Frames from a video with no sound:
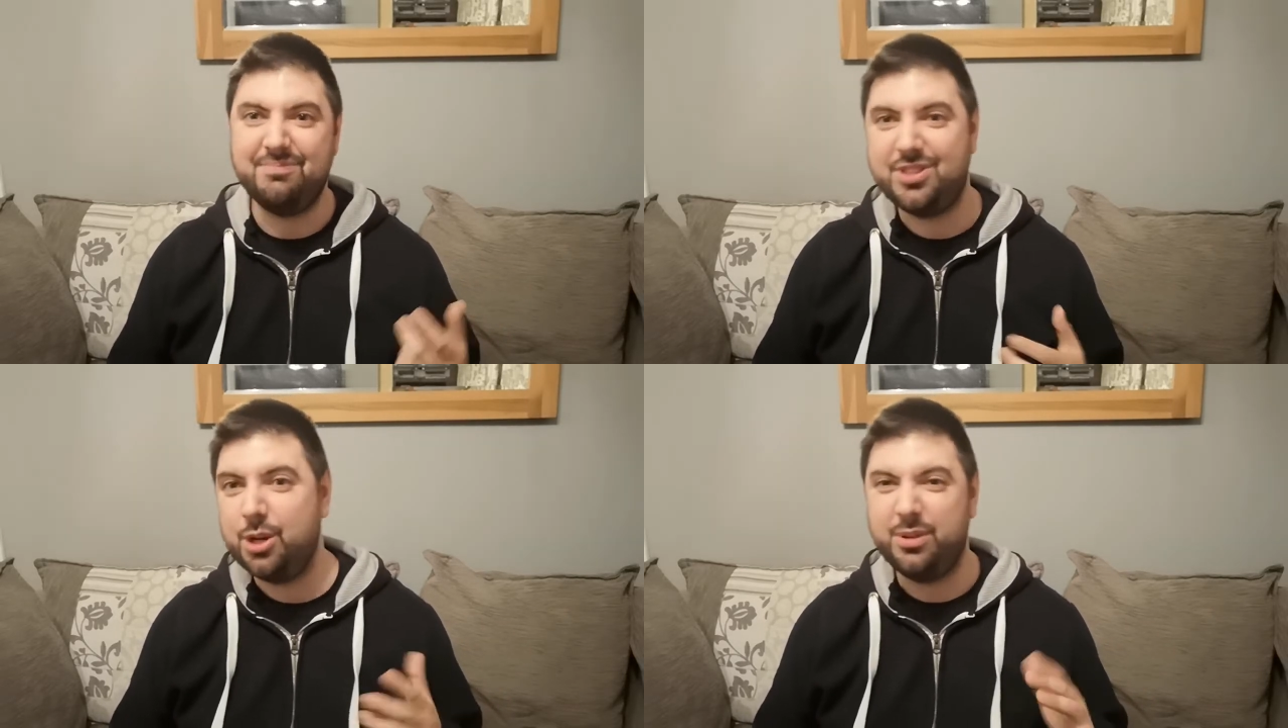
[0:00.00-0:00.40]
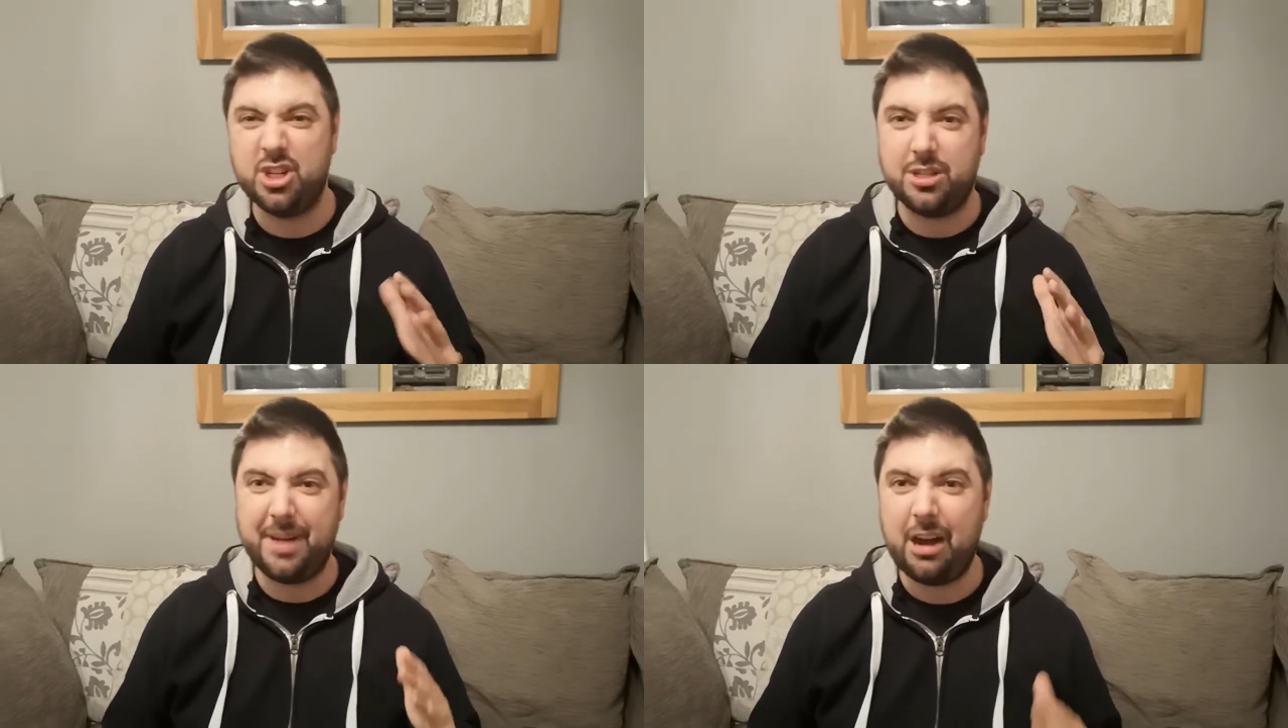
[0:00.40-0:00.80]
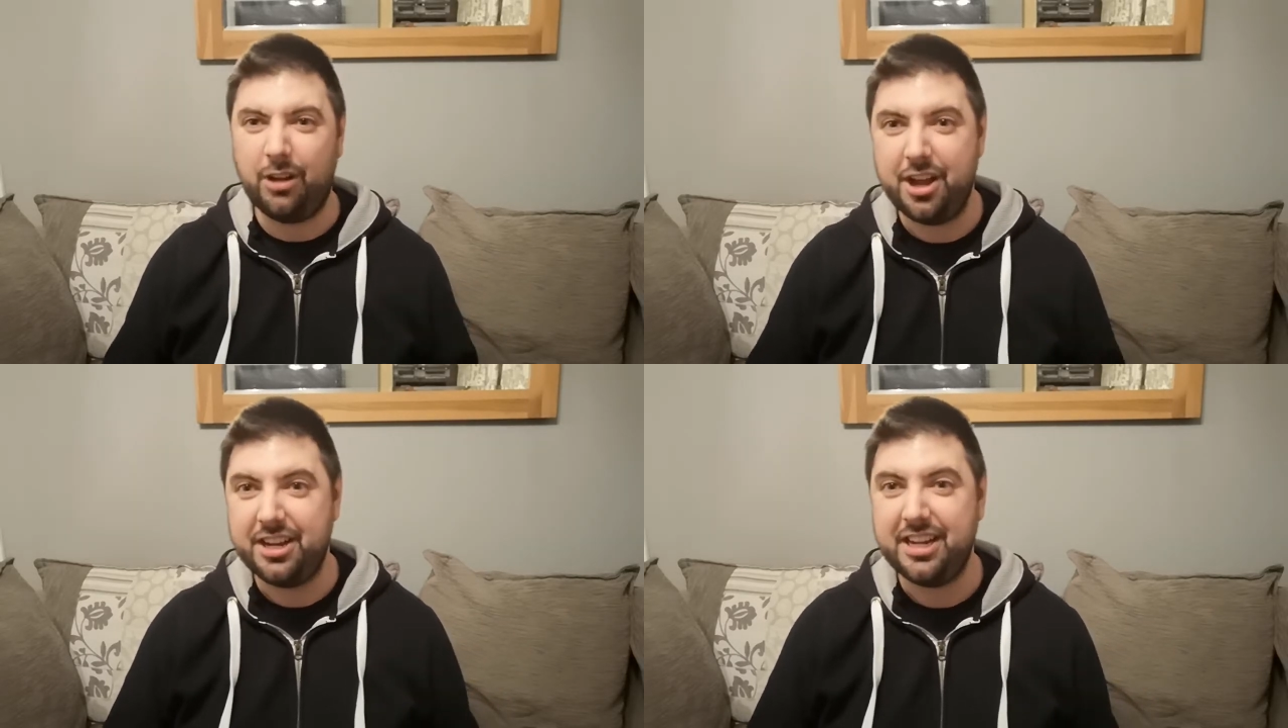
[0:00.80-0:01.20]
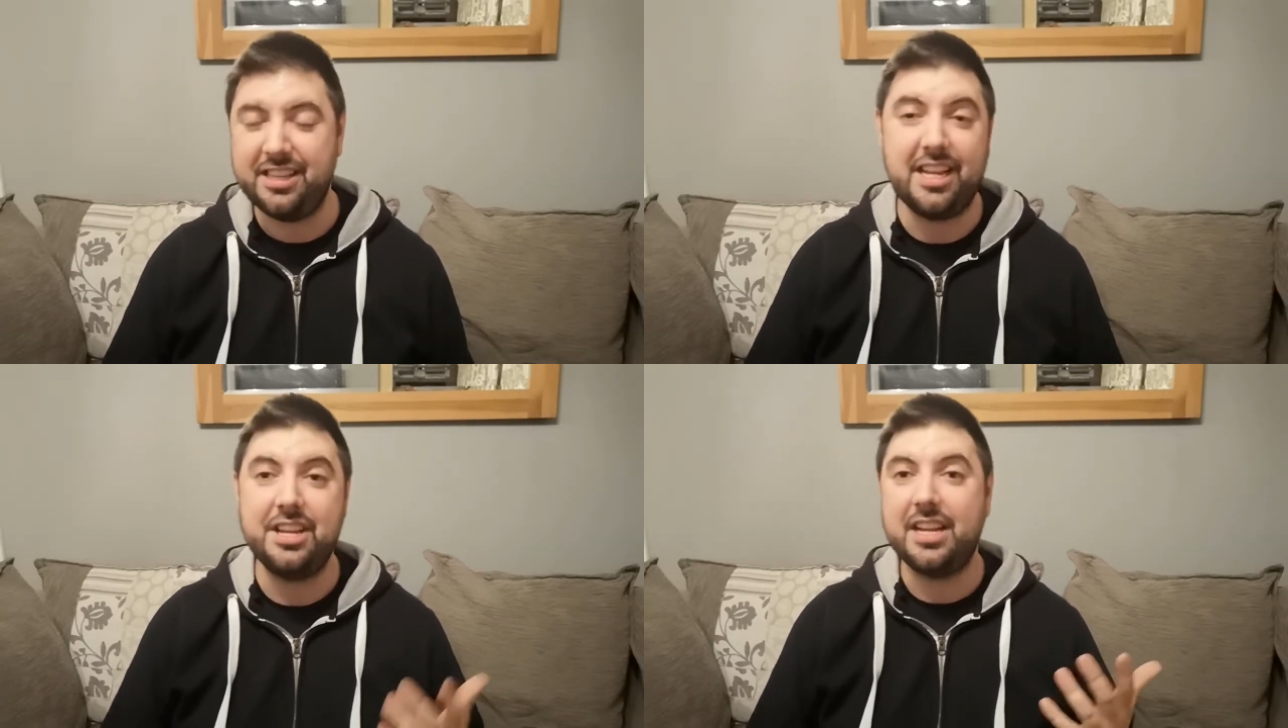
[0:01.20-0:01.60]
still be just about loaded,
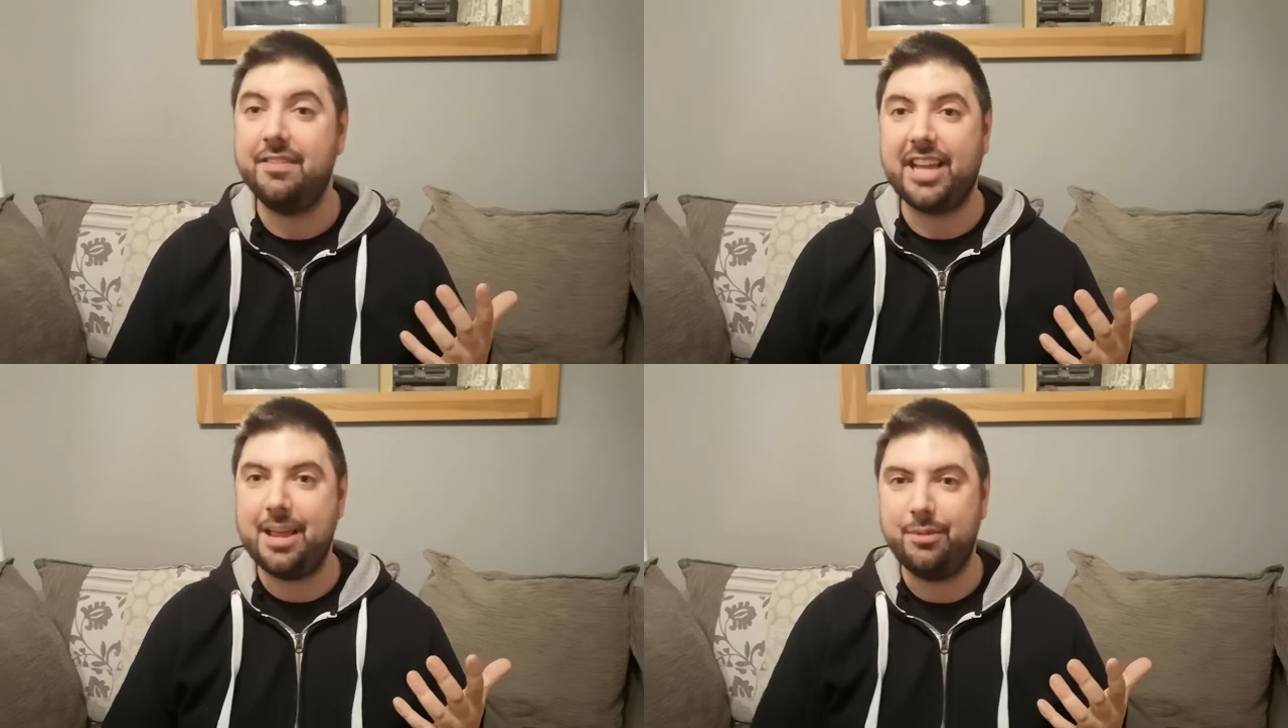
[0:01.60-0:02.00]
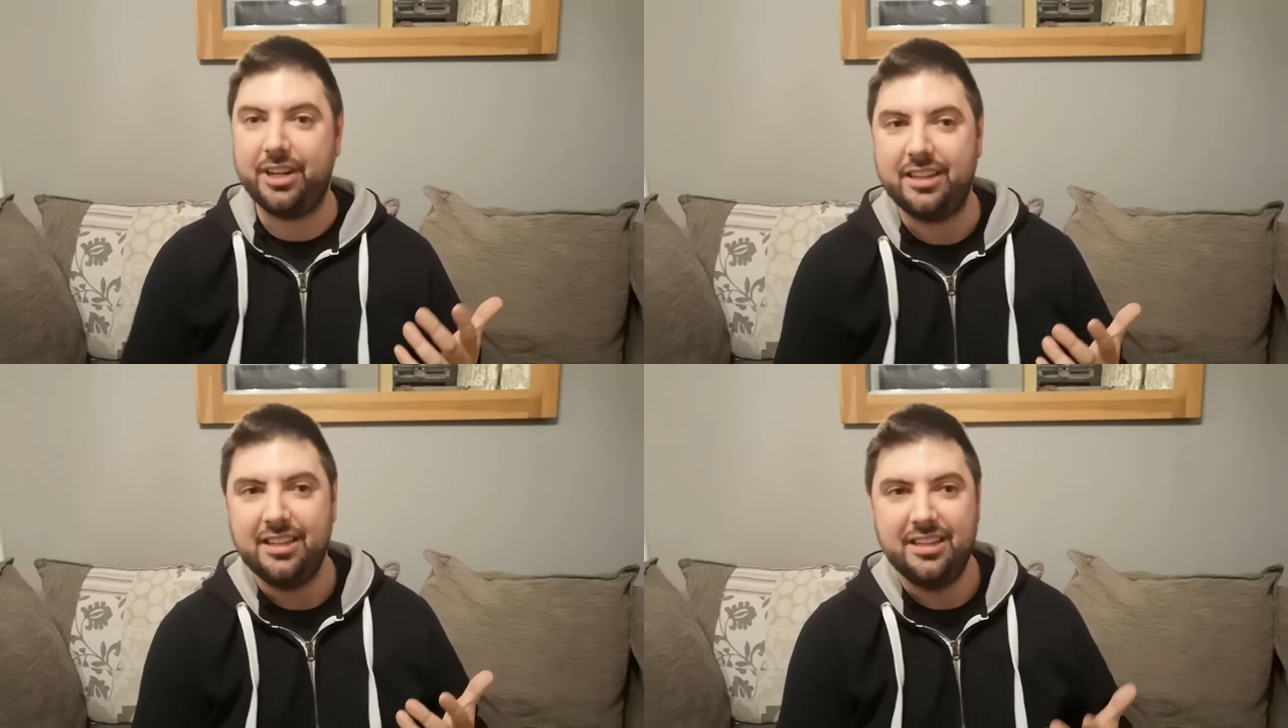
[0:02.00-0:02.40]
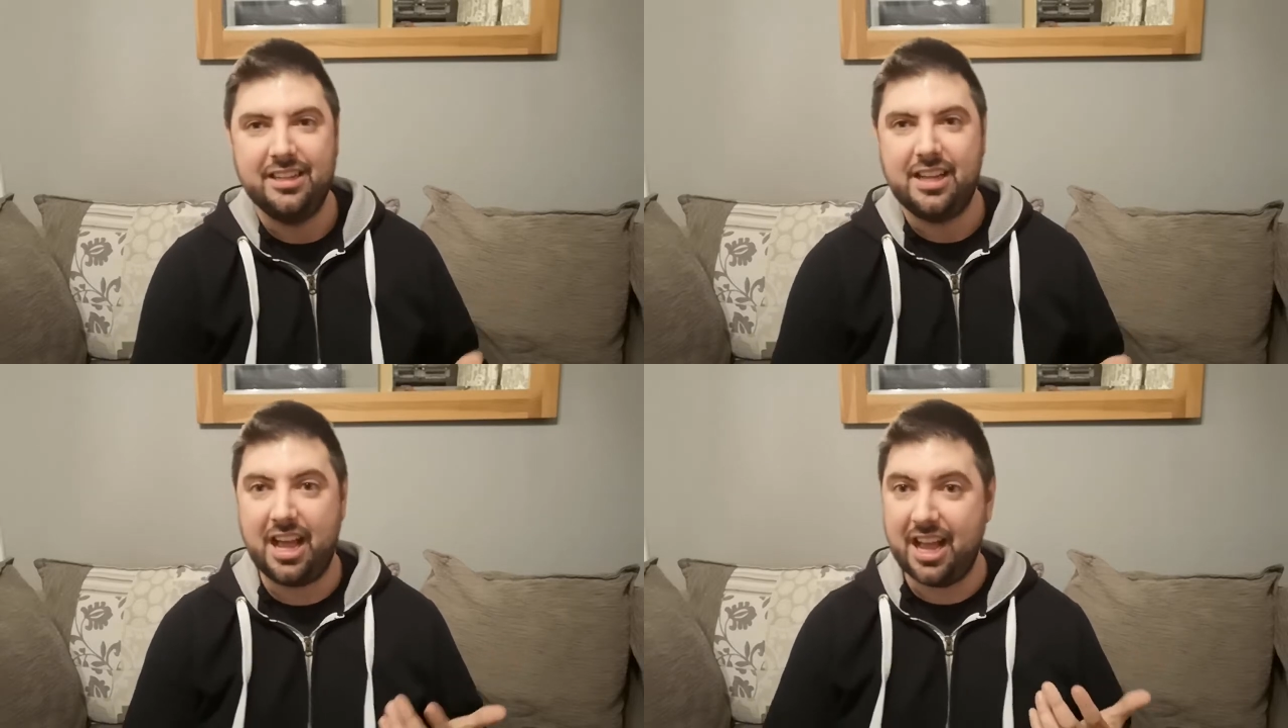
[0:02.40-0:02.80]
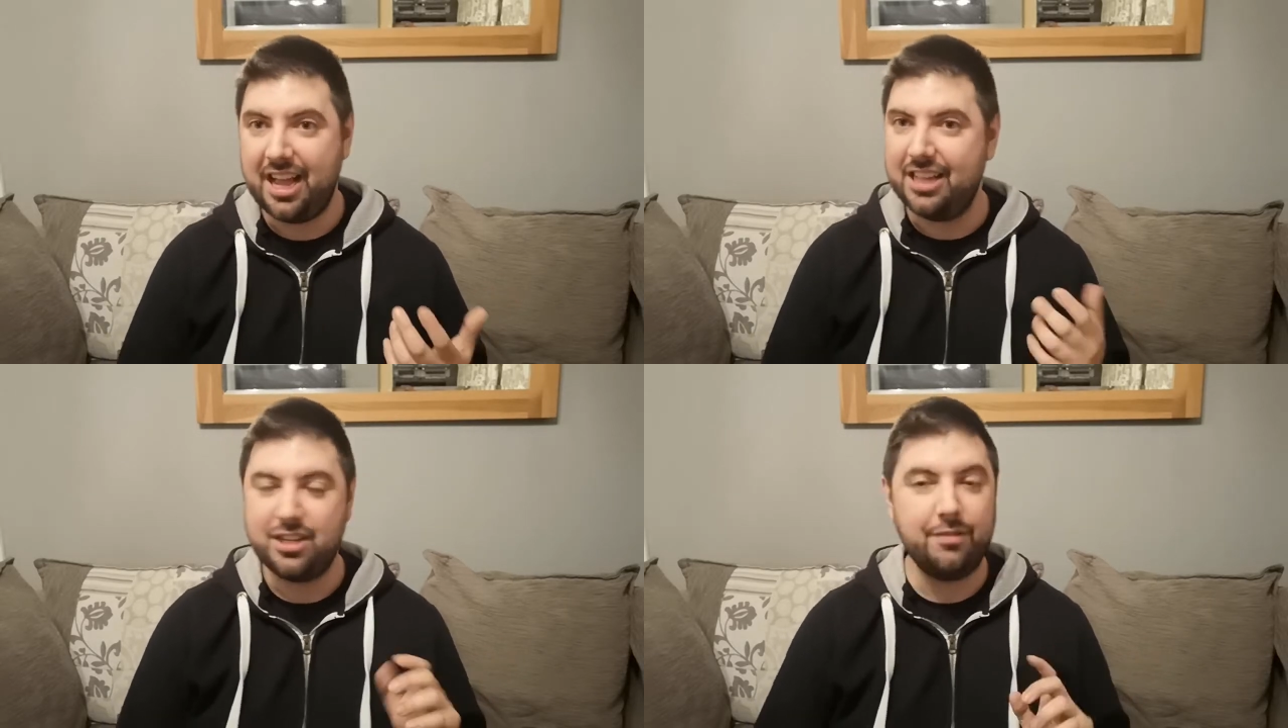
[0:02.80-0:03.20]
and then you can have a game on it,
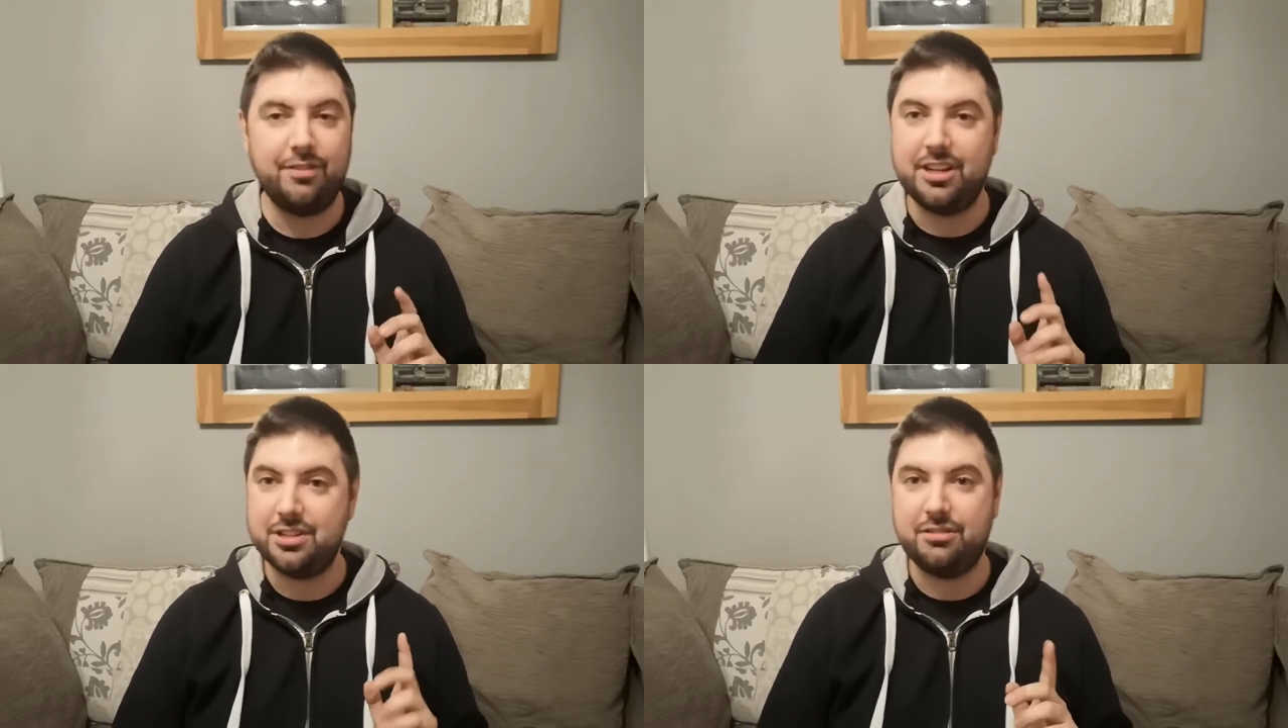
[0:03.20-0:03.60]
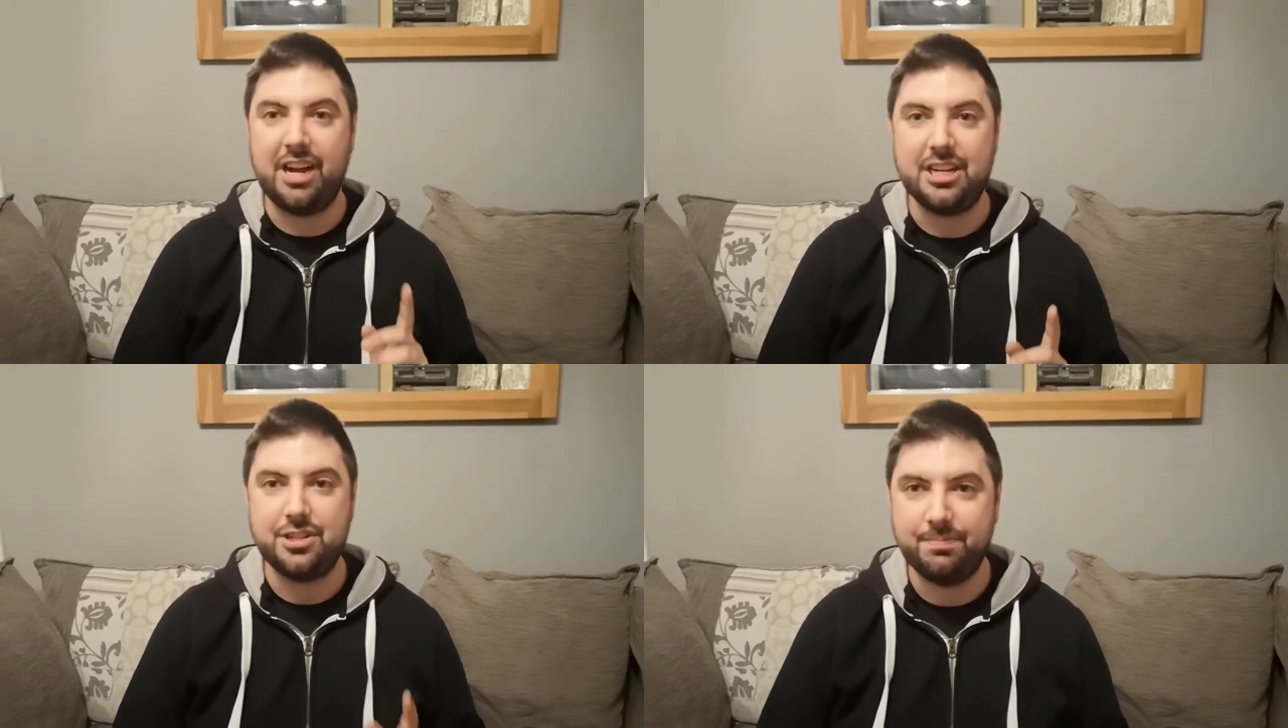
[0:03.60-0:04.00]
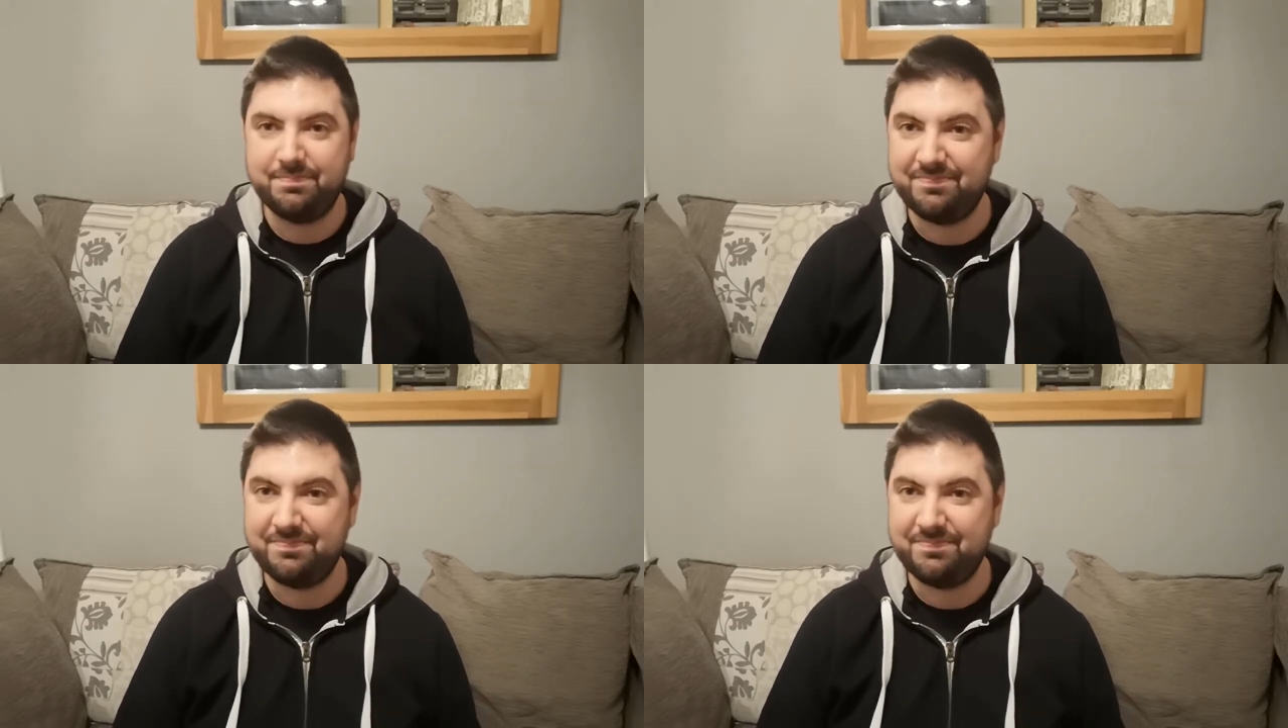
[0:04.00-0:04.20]
and hopefully it doesn't crash.